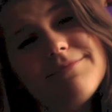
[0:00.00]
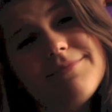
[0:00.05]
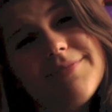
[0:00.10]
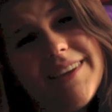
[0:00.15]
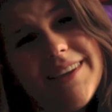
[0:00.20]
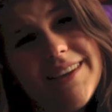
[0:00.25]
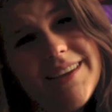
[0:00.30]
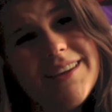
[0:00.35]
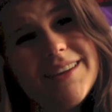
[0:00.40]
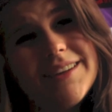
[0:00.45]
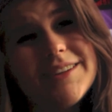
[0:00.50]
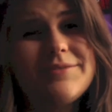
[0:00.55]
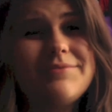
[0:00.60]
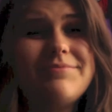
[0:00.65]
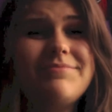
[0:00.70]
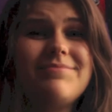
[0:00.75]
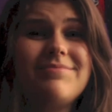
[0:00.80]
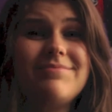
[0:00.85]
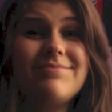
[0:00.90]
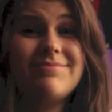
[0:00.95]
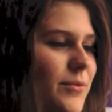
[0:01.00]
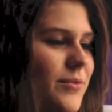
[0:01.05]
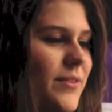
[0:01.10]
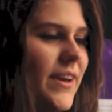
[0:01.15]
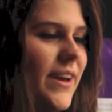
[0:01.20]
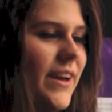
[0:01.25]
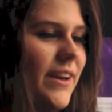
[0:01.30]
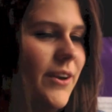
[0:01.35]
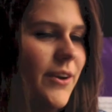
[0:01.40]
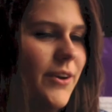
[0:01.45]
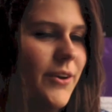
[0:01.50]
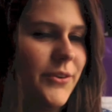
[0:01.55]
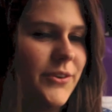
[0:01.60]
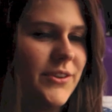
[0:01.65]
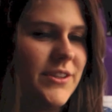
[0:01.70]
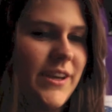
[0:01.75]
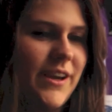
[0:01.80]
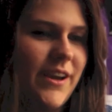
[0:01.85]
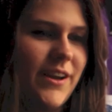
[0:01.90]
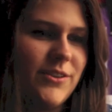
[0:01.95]
yeah, I know
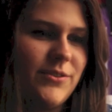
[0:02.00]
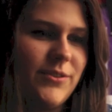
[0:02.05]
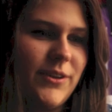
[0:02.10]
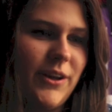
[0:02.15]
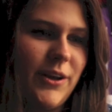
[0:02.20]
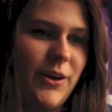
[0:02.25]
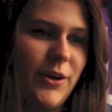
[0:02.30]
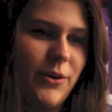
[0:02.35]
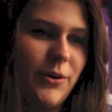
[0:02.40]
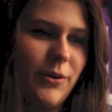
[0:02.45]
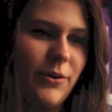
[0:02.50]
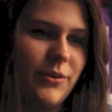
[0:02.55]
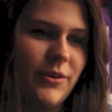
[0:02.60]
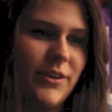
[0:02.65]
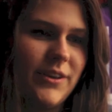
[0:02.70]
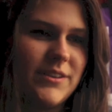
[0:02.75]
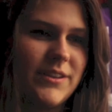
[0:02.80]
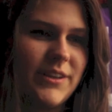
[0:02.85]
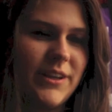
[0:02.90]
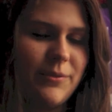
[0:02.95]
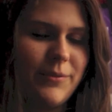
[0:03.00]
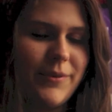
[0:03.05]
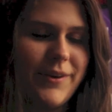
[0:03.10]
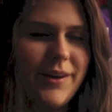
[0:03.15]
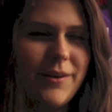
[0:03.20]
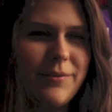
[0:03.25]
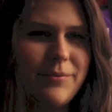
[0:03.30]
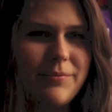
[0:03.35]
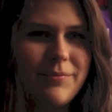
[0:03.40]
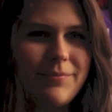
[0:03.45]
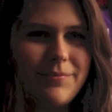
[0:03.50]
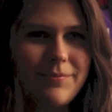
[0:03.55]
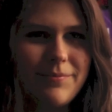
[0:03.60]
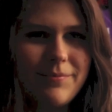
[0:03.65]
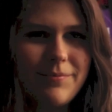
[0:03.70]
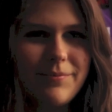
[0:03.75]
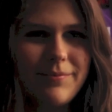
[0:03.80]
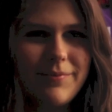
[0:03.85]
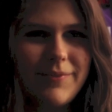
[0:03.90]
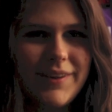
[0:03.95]
Ciarra's video is gonna be up
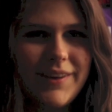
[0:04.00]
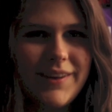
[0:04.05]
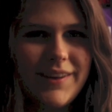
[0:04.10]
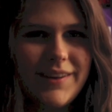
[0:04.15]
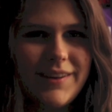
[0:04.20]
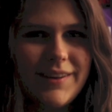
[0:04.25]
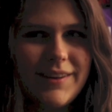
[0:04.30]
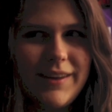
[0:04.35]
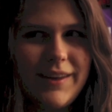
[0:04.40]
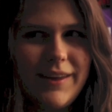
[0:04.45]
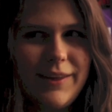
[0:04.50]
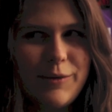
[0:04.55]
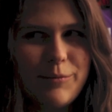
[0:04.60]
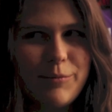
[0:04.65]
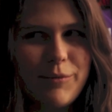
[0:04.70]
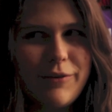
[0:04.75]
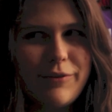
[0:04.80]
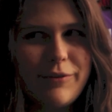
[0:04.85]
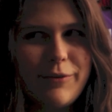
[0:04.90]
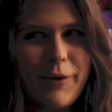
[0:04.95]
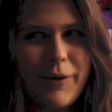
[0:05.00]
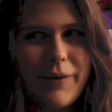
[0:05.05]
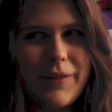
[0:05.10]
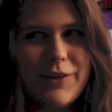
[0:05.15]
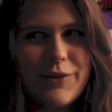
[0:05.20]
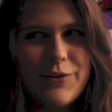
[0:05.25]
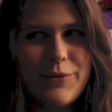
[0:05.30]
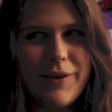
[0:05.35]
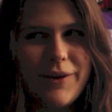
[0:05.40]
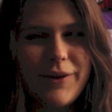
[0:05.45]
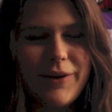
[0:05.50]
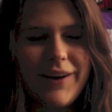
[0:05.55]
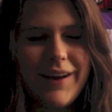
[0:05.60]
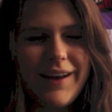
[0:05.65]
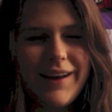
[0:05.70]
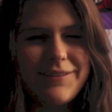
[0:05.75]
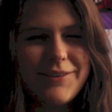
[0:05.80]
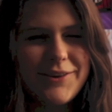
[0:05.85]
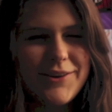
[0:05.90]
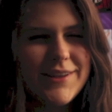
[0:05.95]
either before this one or
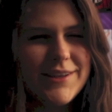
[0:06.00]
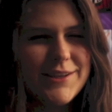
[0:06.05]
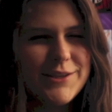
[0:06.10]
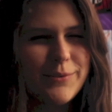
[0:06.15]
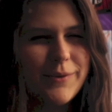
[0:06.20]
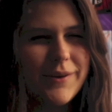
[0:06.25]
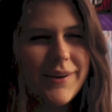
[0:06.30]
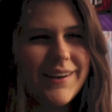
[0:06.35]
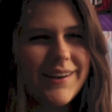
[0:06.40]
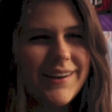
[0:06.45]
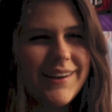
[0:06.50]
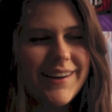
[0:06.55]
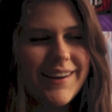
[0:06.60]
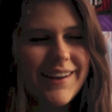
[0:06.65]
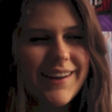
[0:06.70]
after this one,